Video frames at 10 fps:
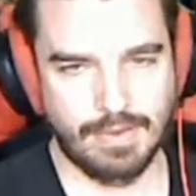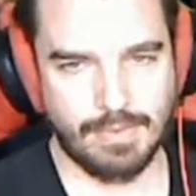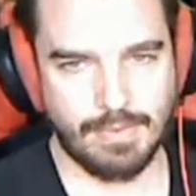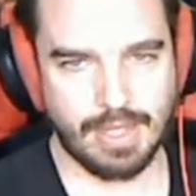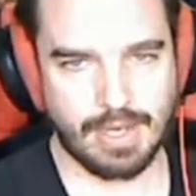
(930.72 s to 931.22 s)

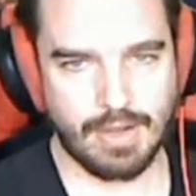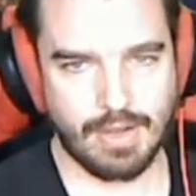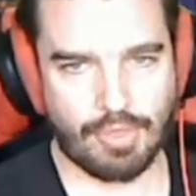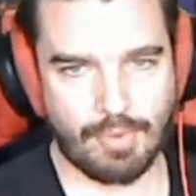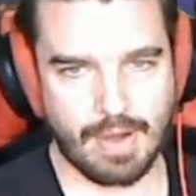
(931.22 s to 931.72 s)
Will it go
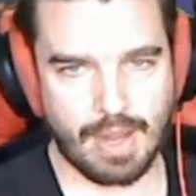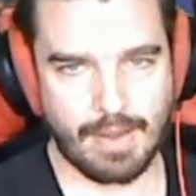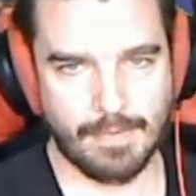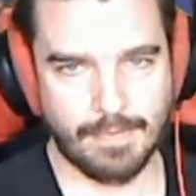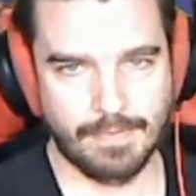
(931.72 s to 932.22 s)
three?
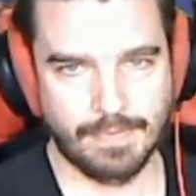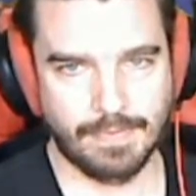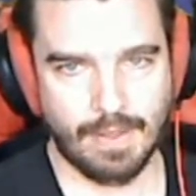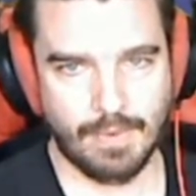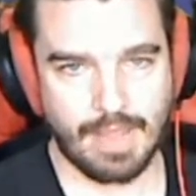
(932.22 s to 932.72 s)

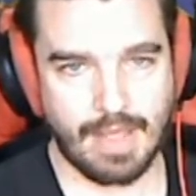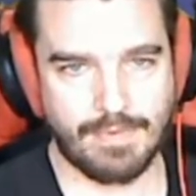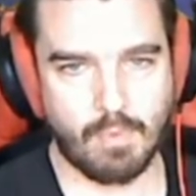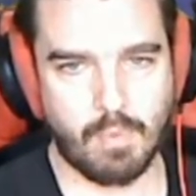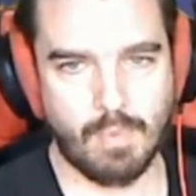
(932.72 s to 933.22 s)
We have
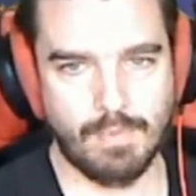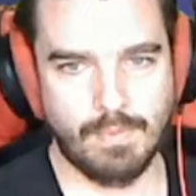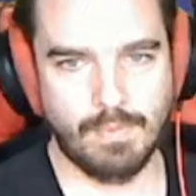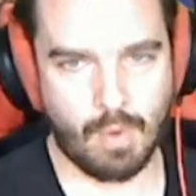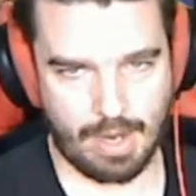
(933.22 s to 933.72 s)

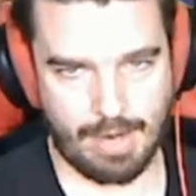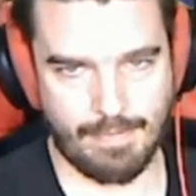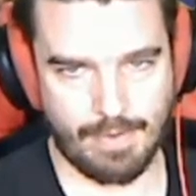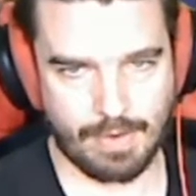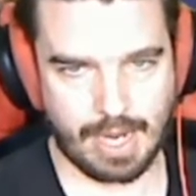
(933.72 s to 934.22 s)
one.
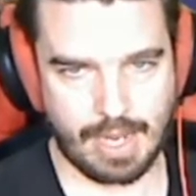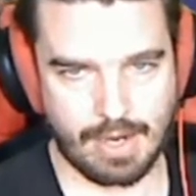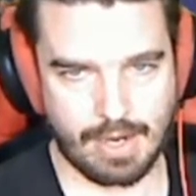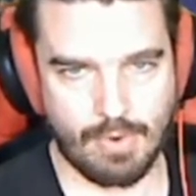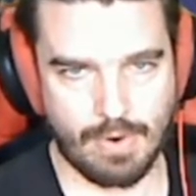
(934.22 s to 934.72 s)
Okay,
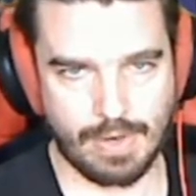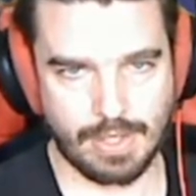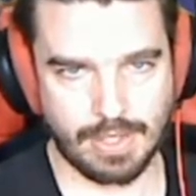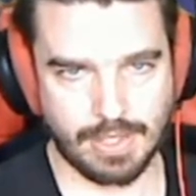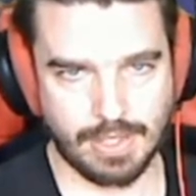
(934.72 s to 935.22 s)
no
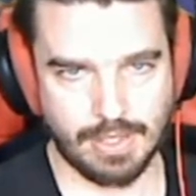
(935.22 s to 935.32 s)
worries.